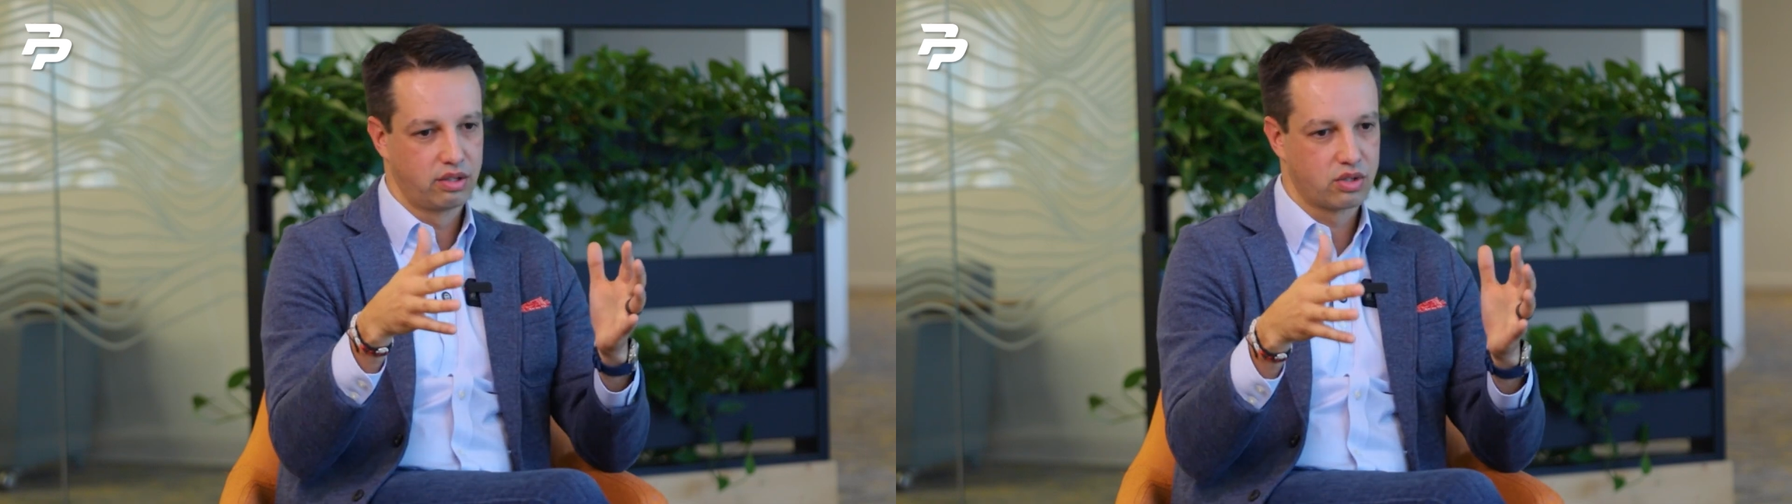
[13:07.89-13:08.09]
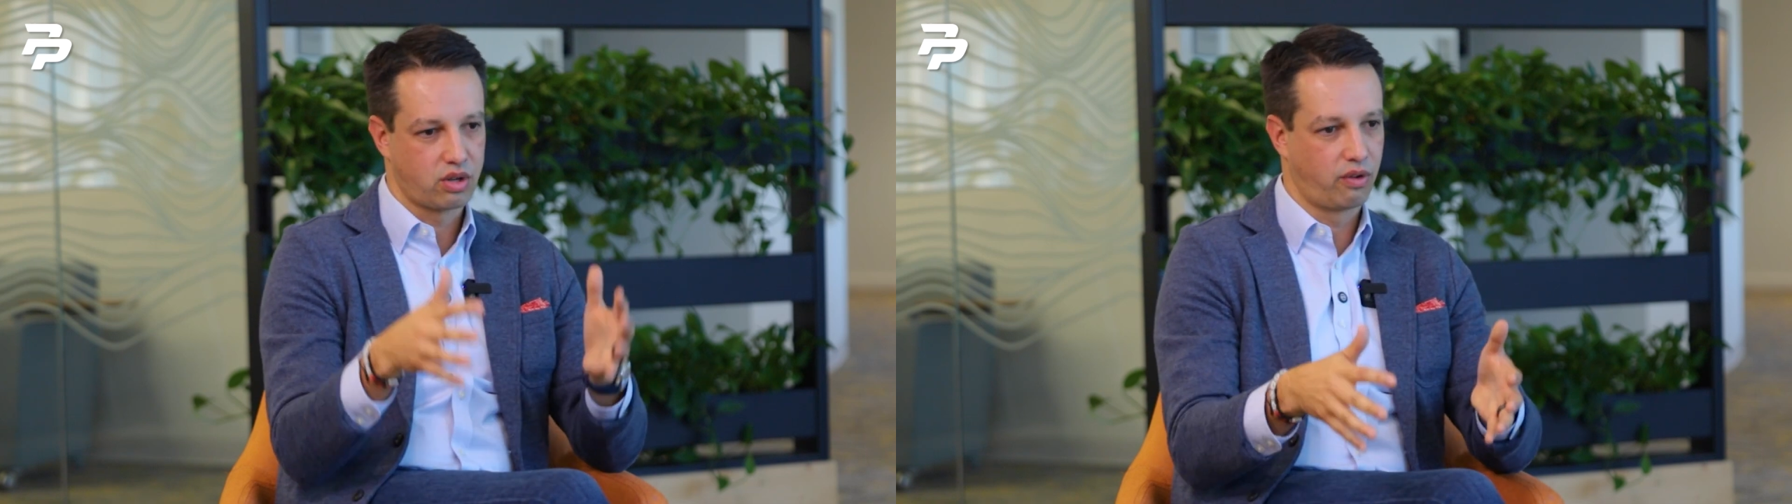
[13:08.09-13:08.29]

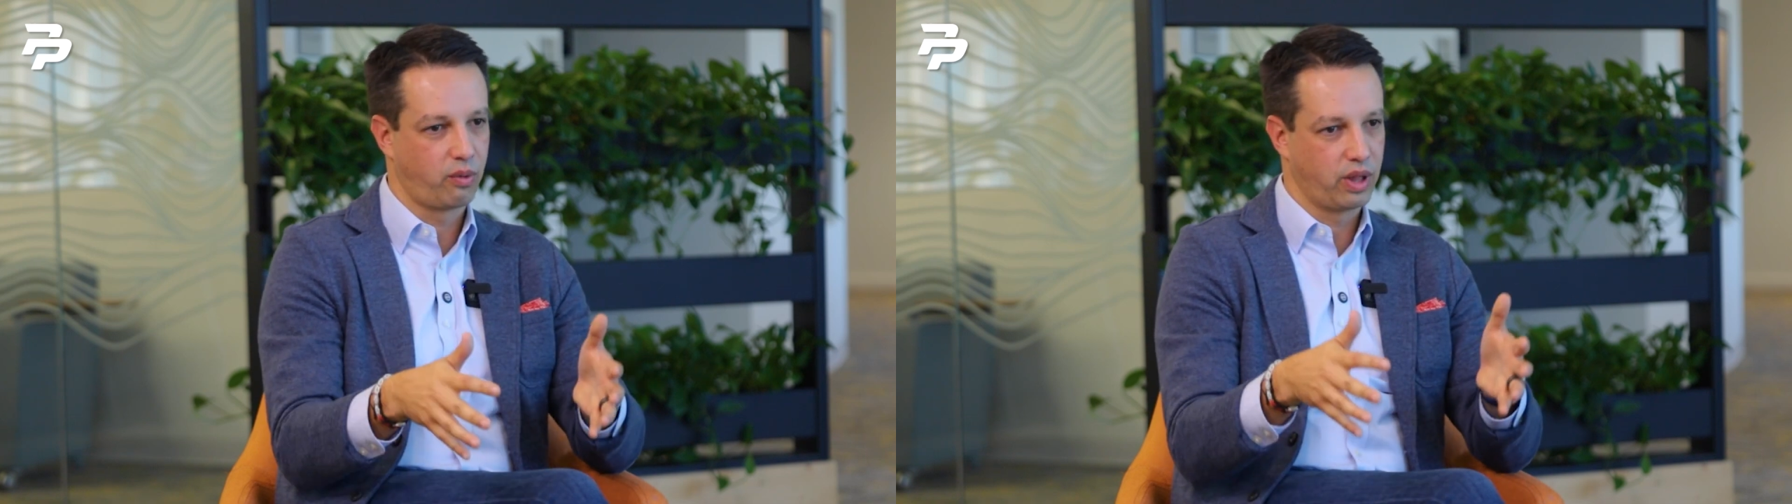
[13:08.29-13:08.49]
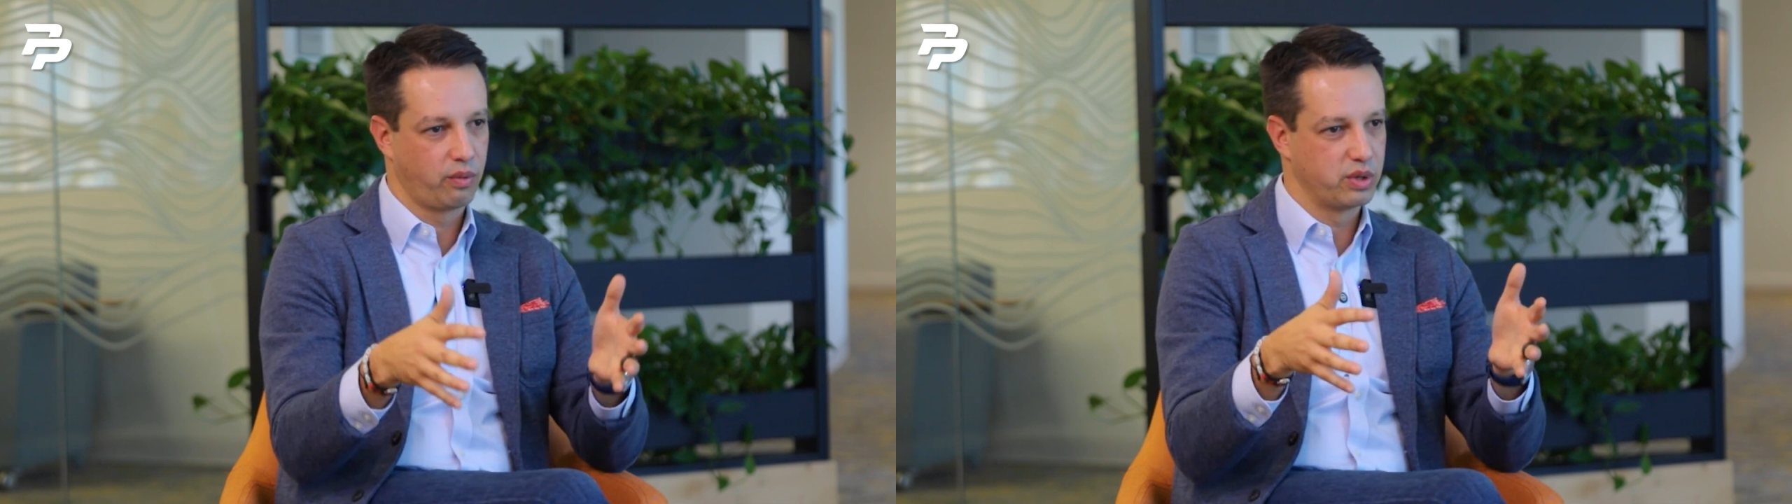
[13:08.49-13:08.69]

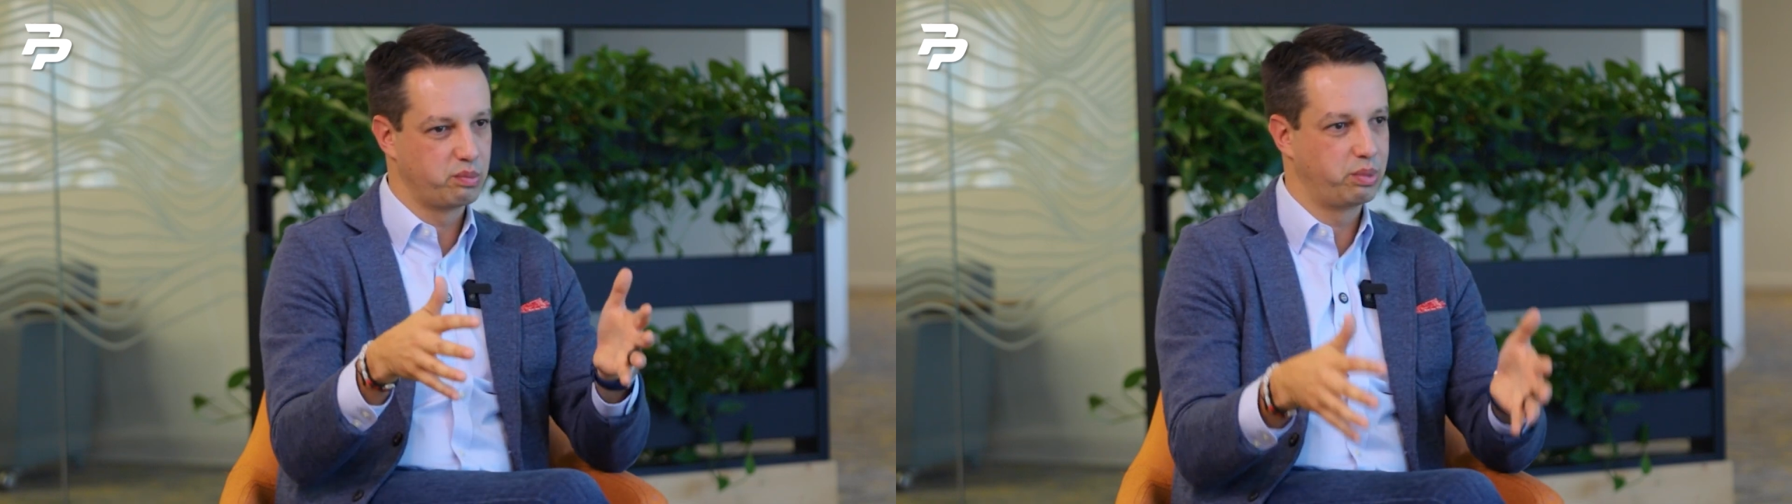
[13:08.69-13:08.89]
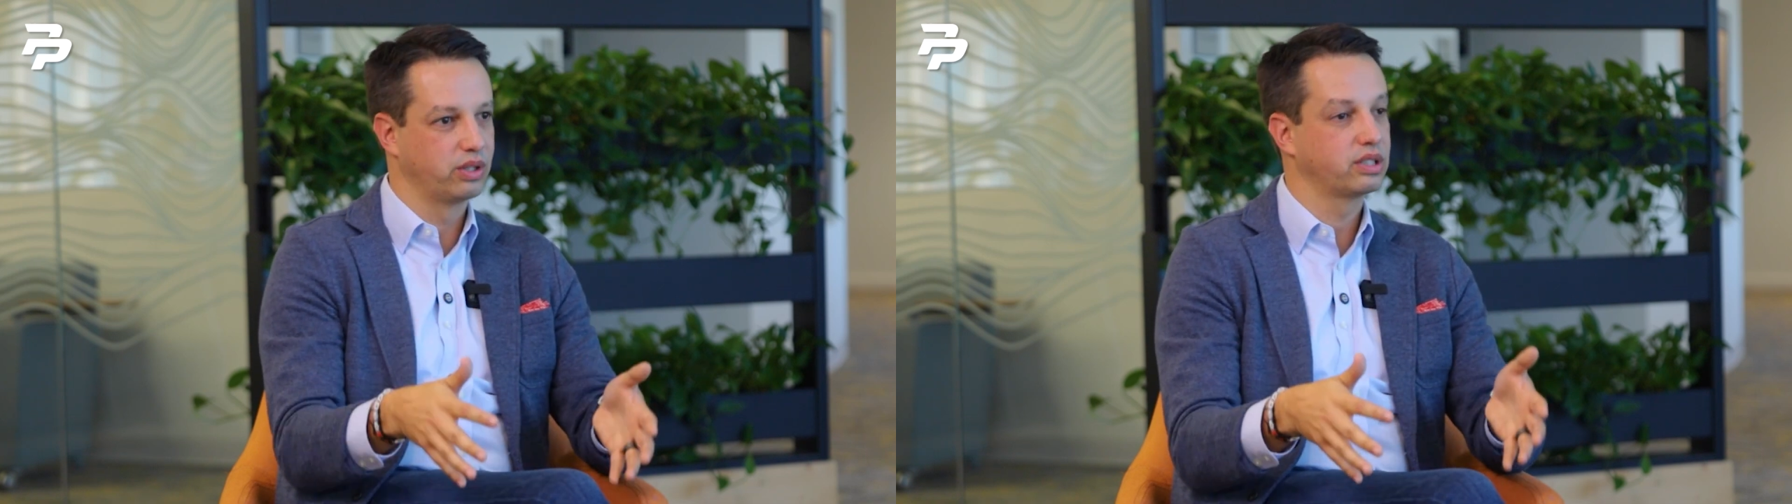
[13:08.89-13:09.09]
software that was
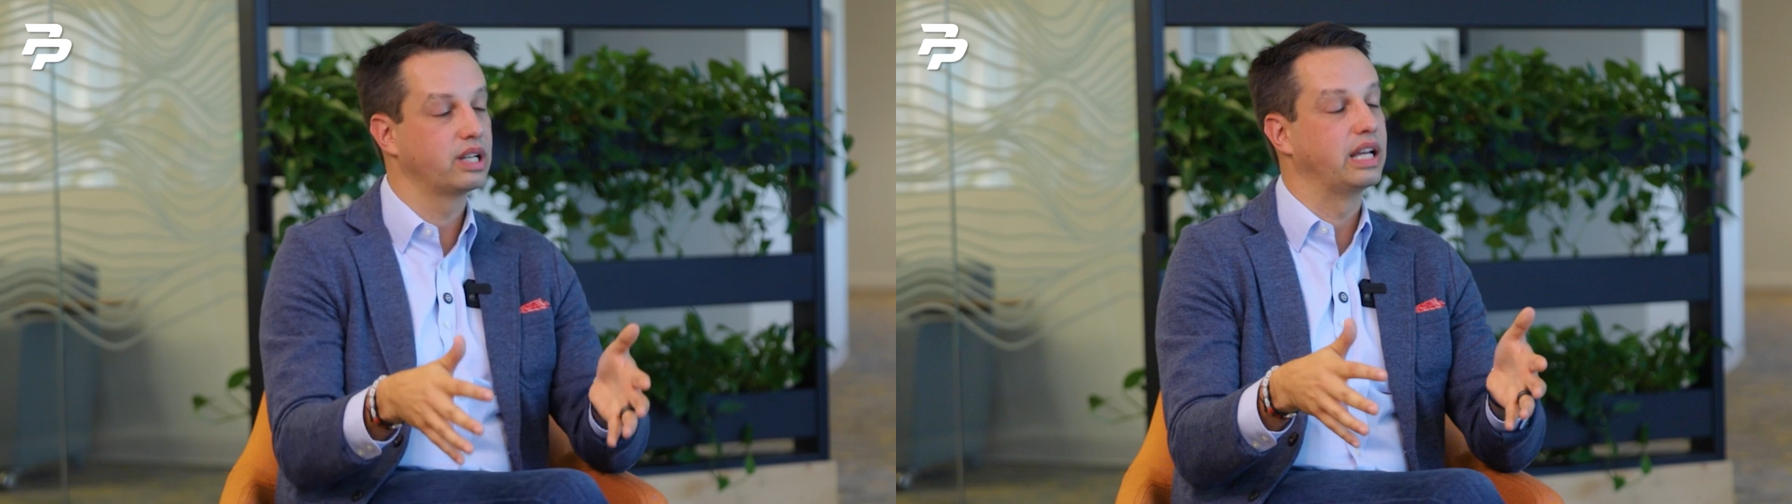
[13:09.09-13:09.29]
built